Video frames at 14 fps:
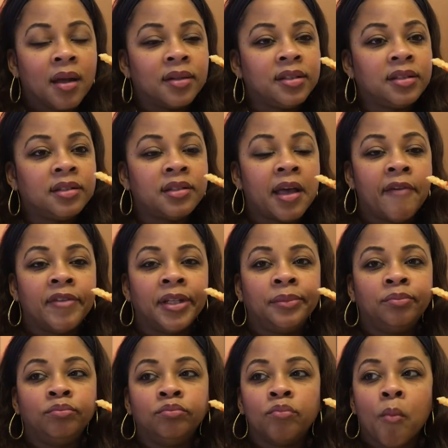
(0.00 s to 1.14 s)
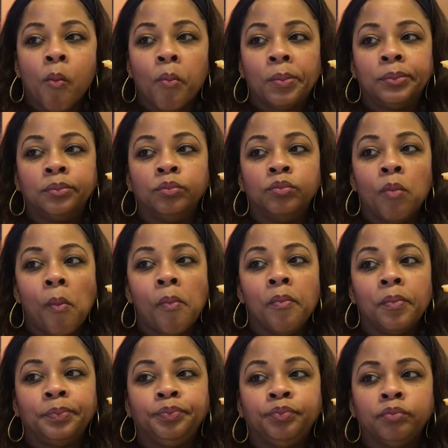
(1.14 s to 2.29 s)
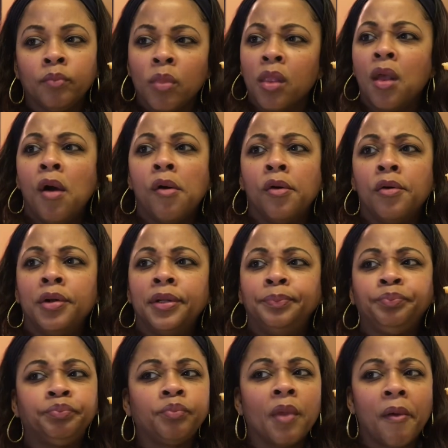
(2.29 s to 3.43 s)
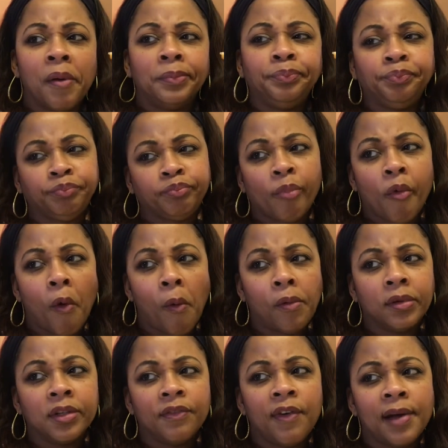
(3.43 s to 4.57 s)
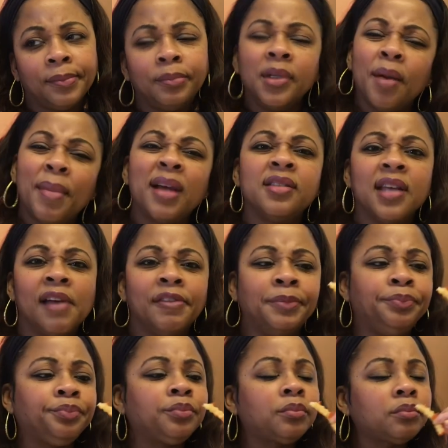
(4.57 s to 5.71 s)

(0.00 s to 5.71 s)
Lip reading: 7. No, was it 5? About 7.